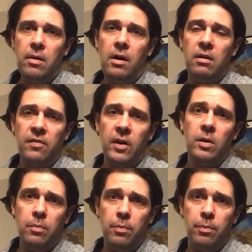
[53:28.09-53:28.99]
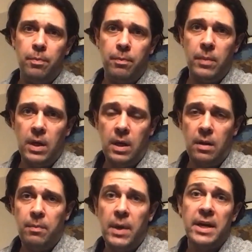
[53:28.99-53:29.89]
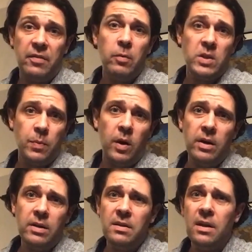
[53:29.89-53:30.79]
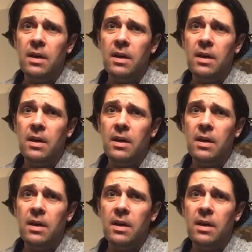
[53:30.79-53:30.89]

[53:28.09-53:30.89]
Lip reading: all of our, on everyone's part.